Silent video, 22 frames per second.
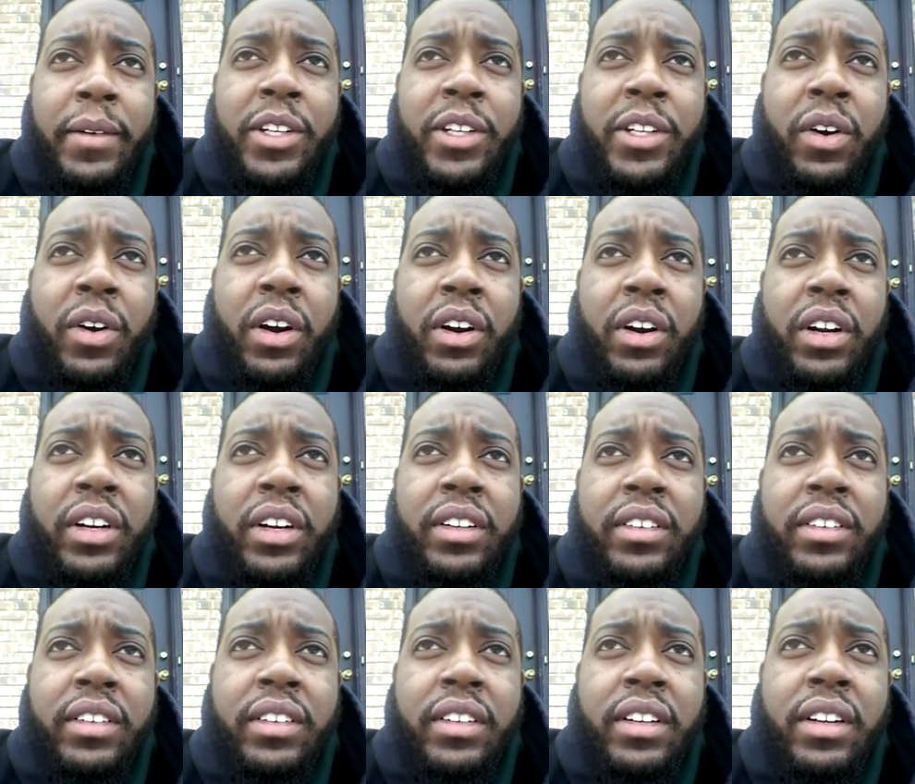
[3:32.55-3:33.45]
As
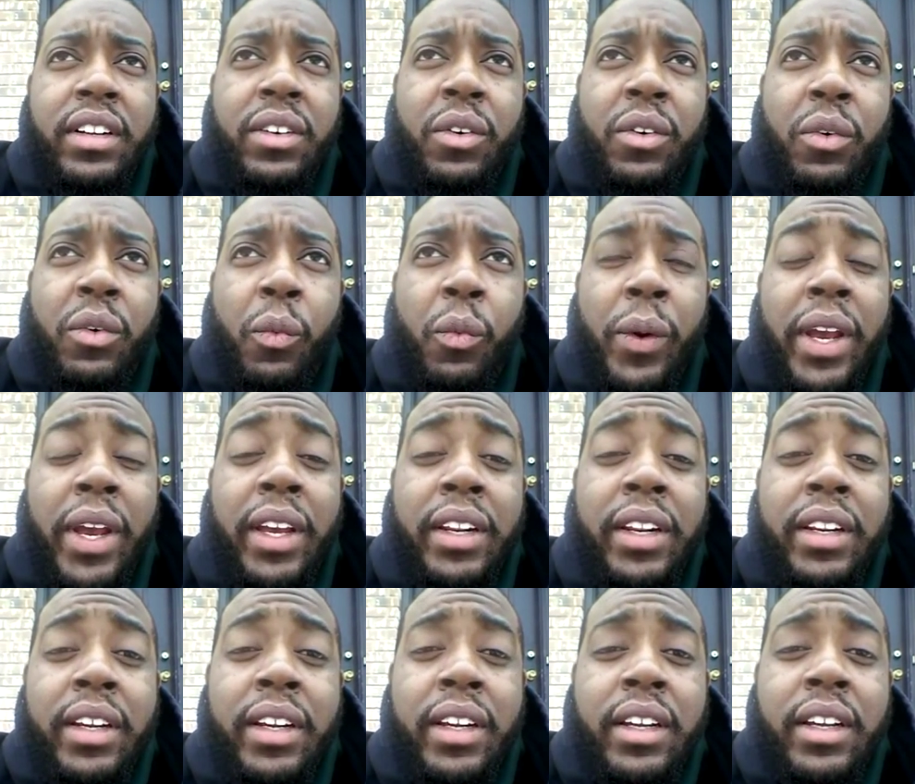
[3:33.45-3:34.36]
far as
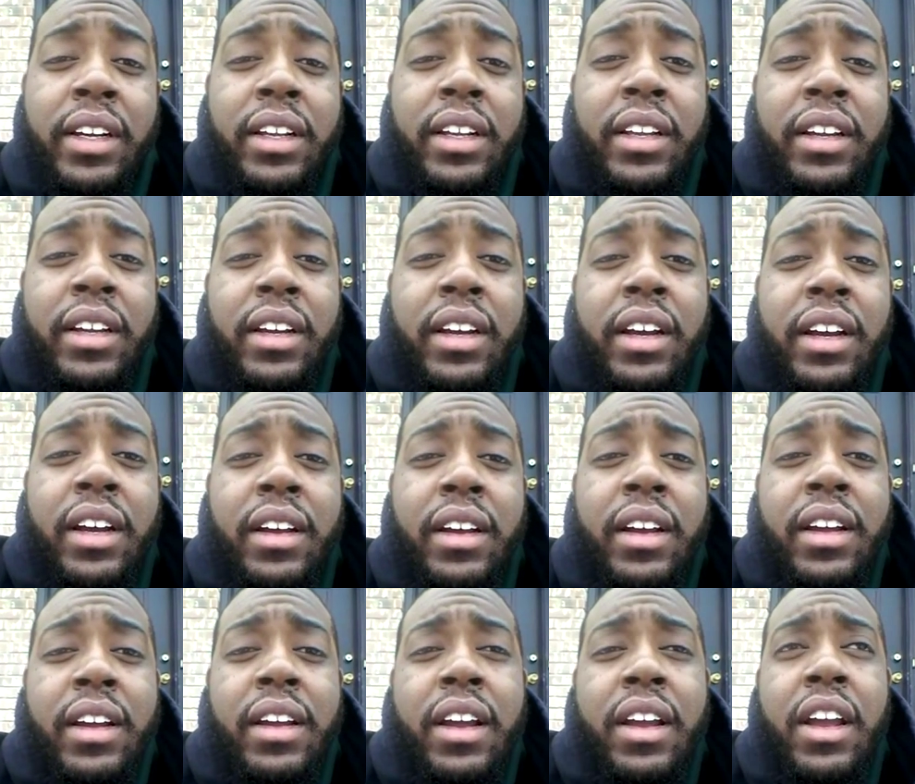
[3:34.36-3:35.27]
when,
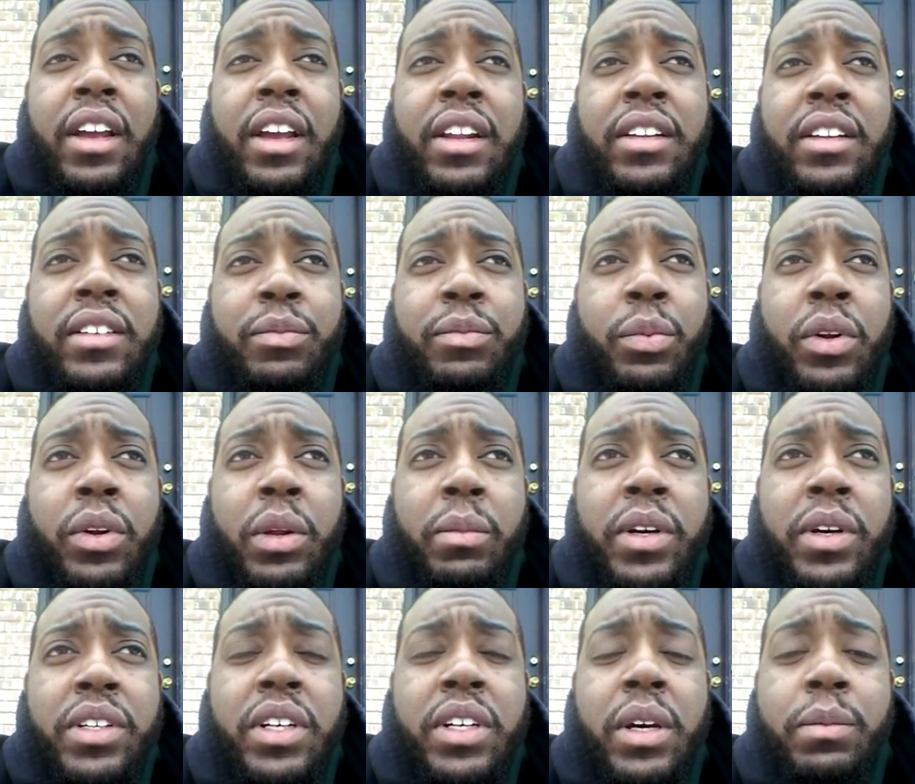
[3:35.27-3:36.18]
it's
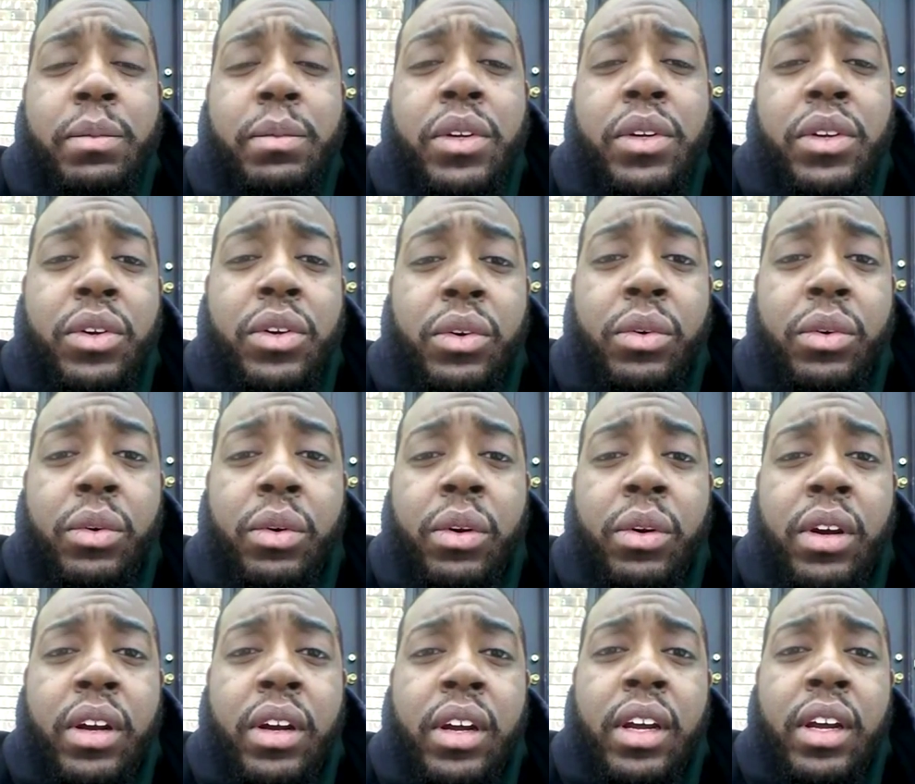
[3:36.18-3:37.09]
pretty much up to
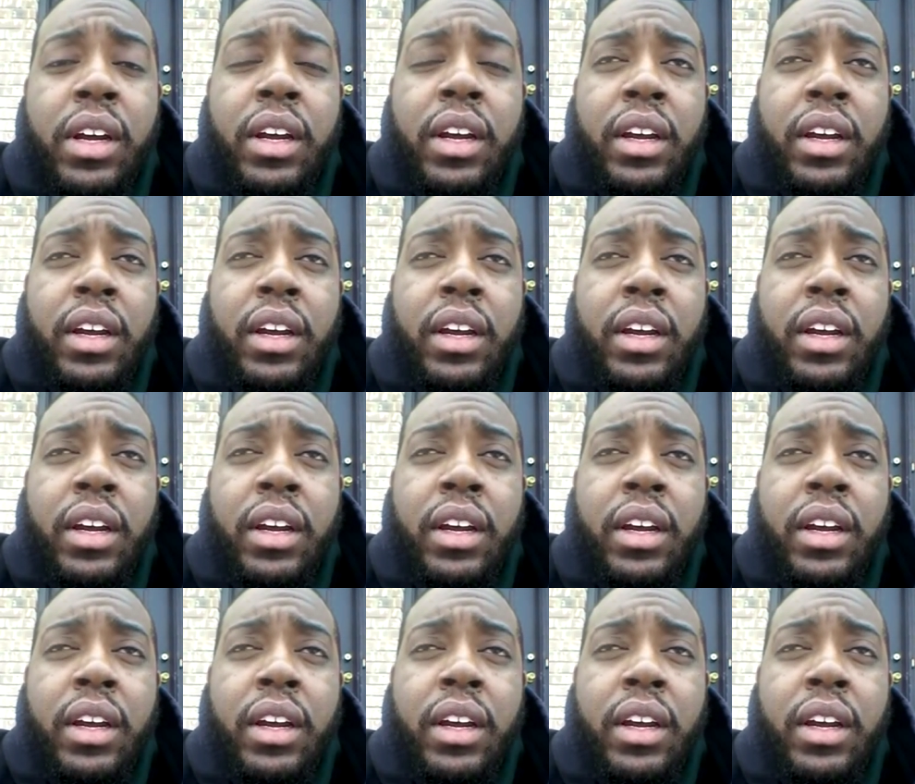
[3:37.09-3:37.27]
you.